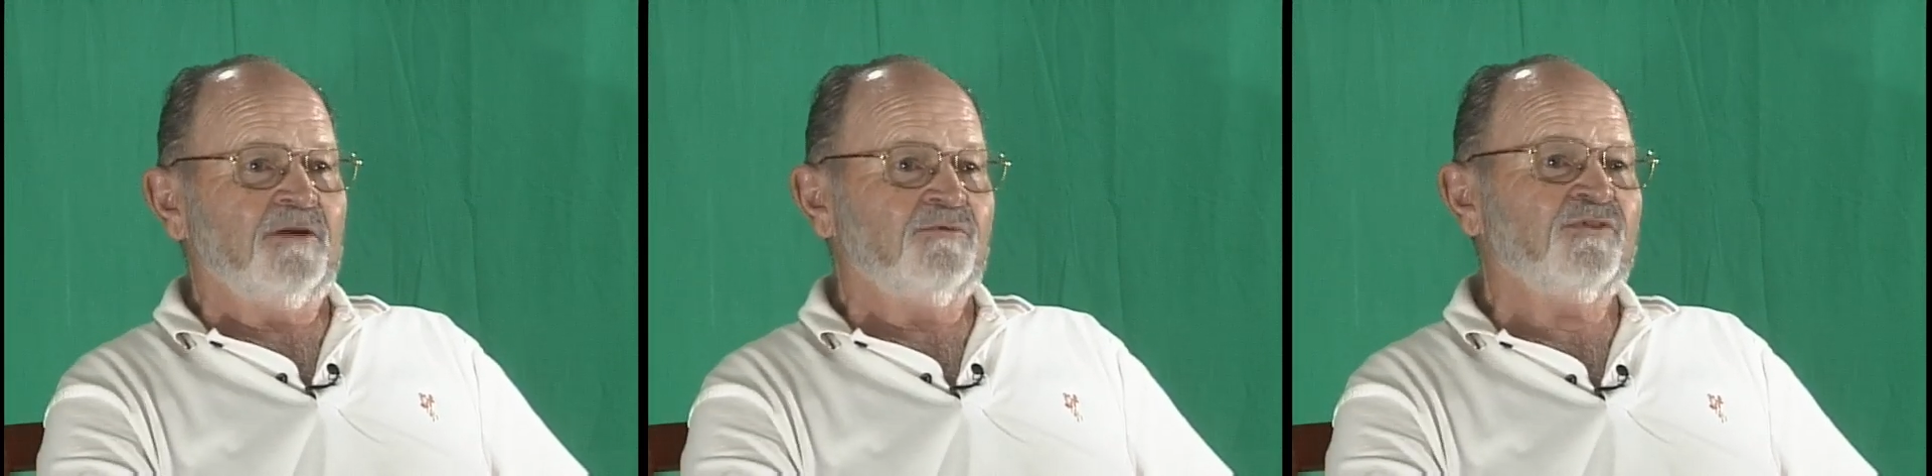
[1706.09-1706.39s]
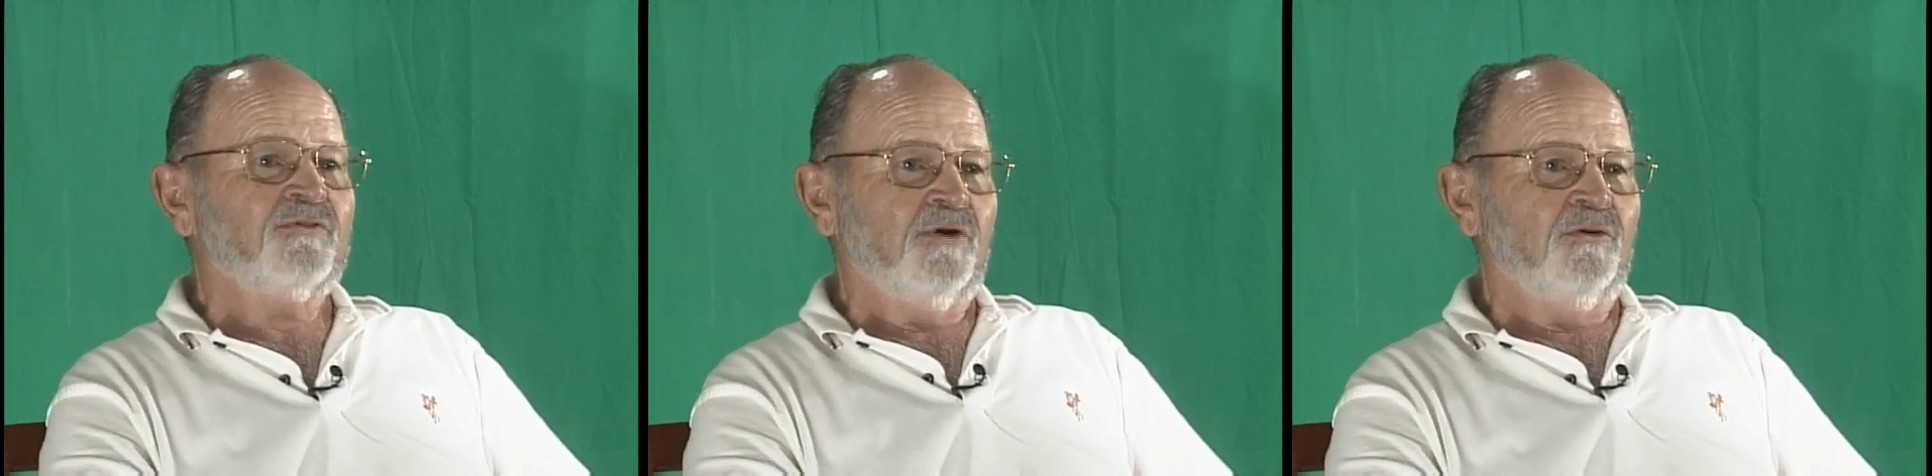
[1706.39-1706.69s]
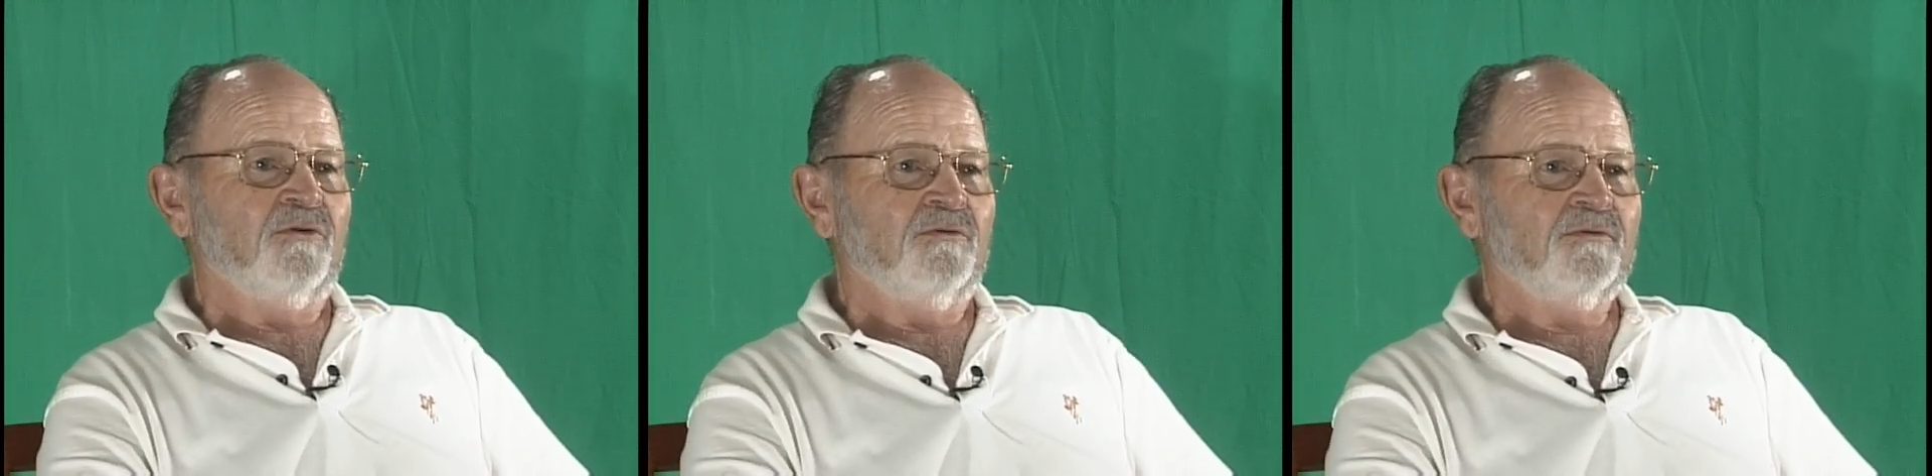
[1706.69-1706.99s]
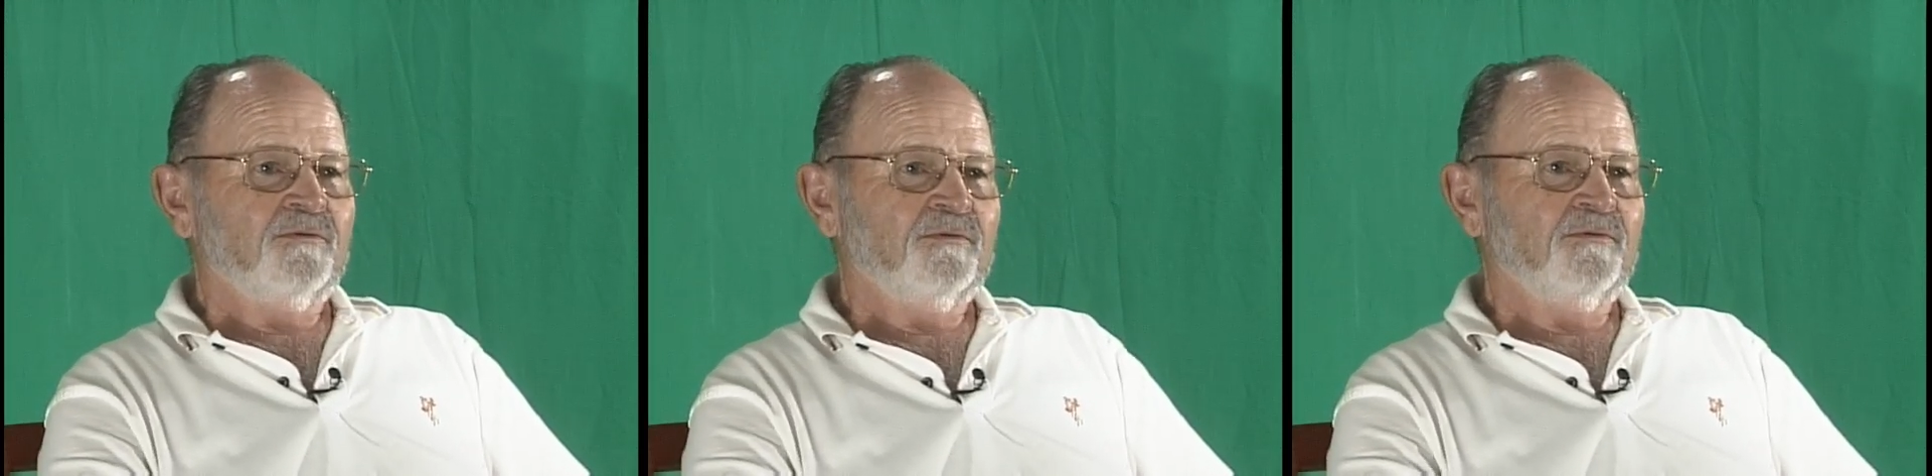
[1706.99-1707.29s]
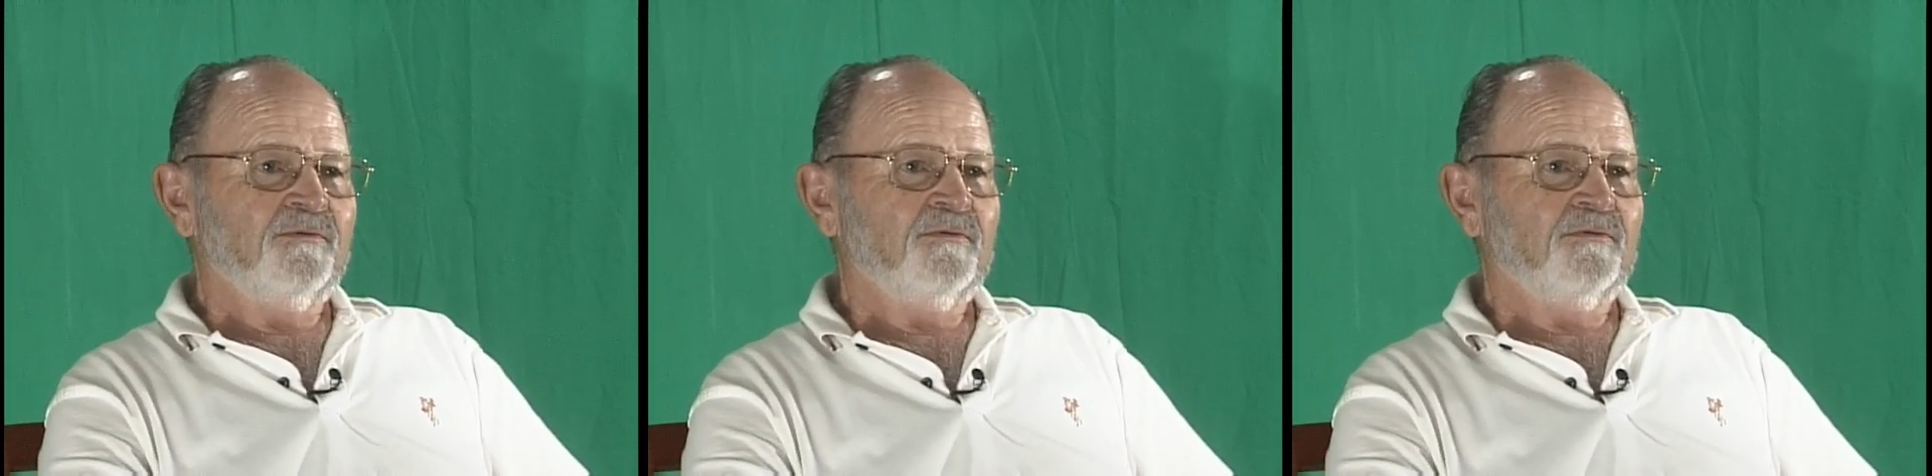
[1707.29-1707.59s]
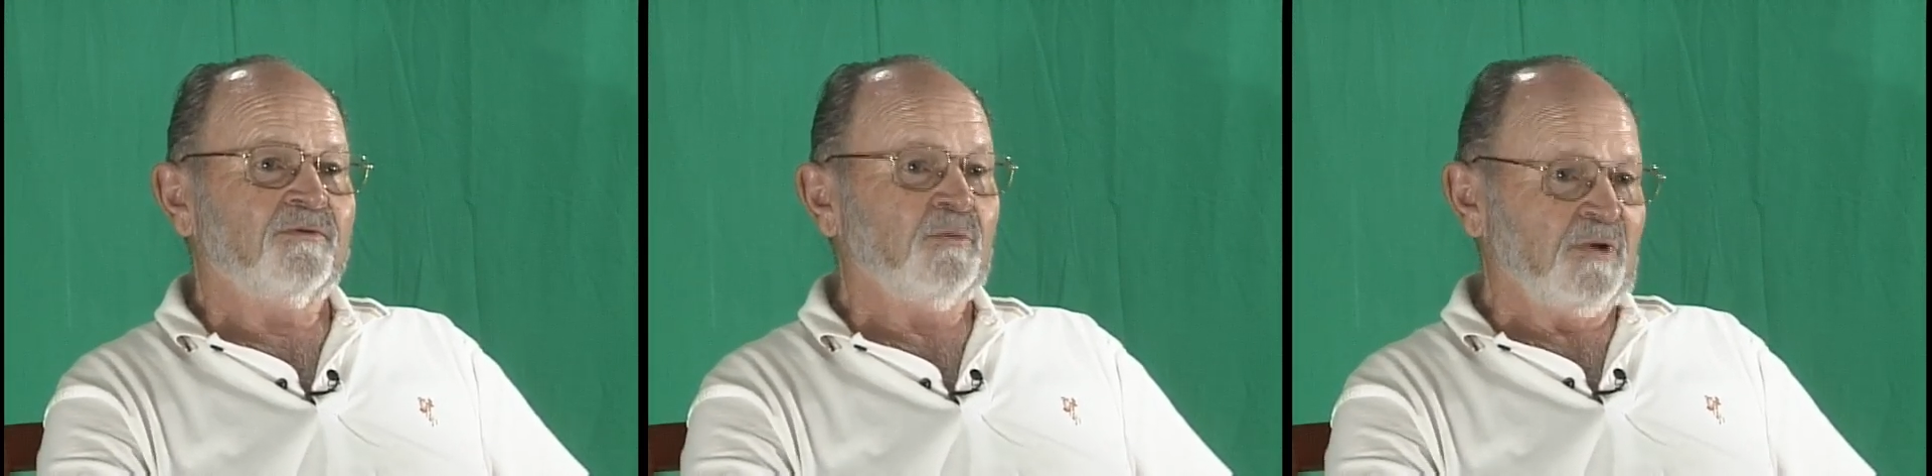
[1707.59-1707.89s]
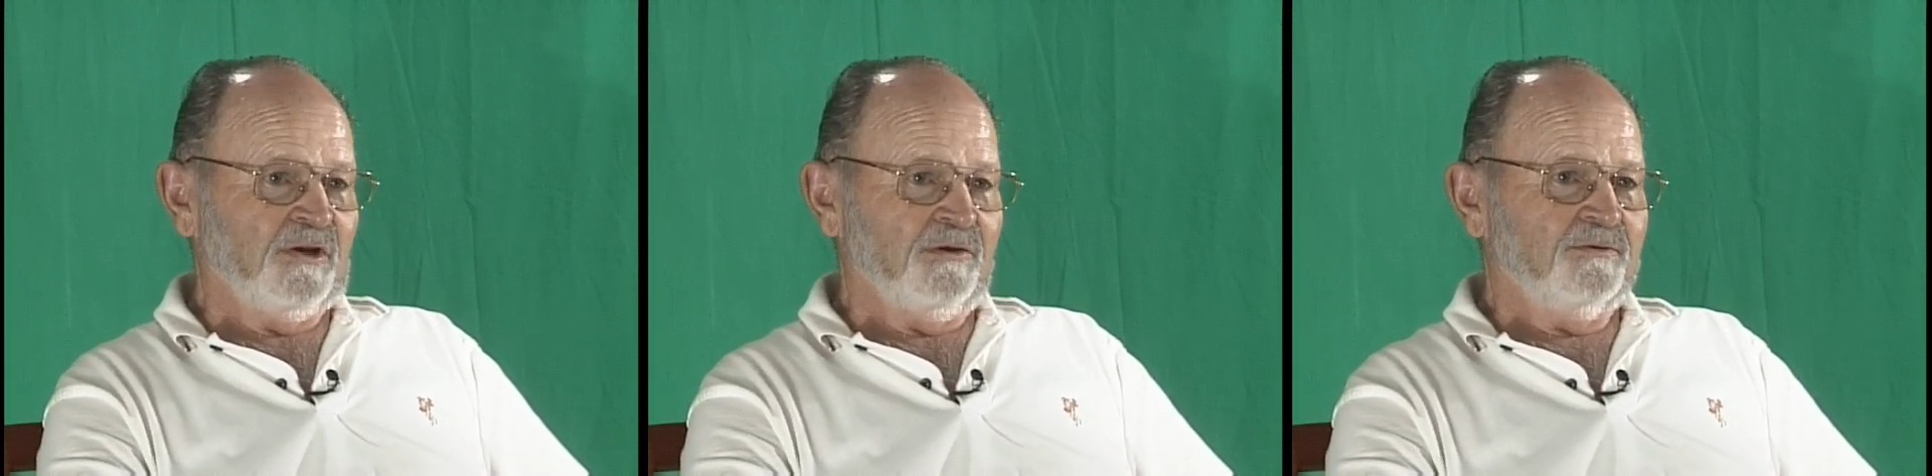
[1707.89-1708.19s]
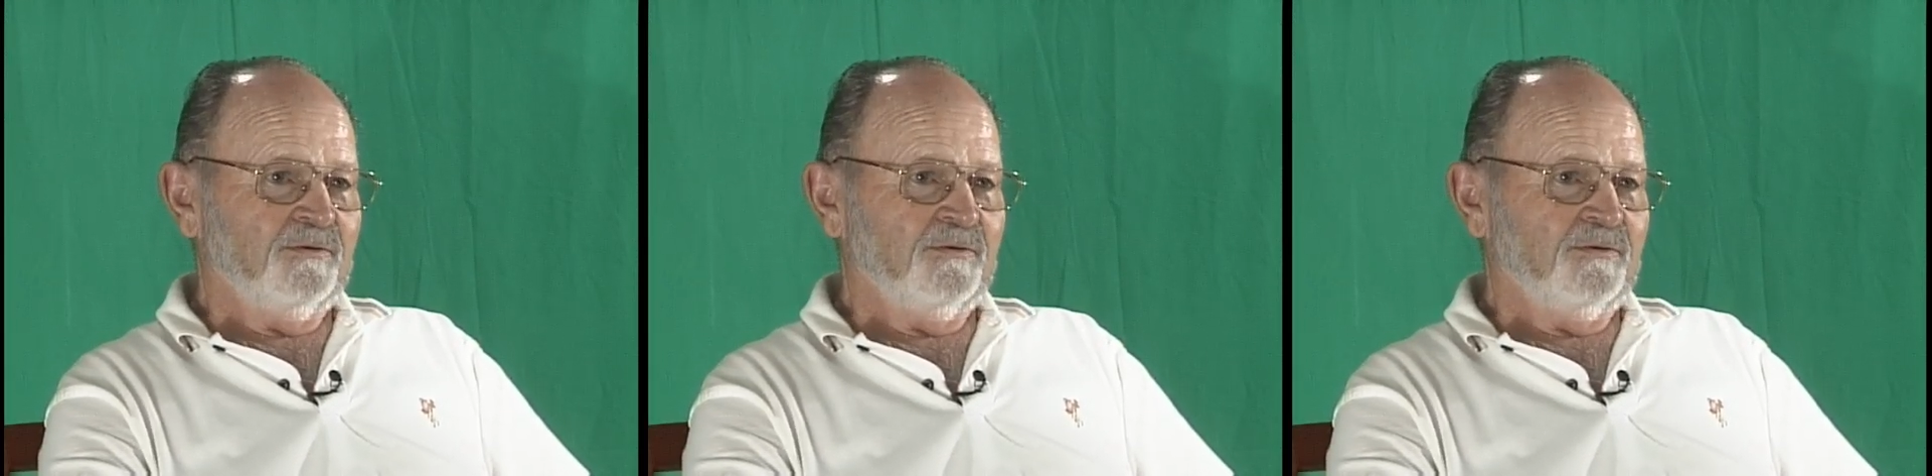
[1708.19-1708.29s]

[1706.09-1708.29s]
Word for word: of a struggle for me,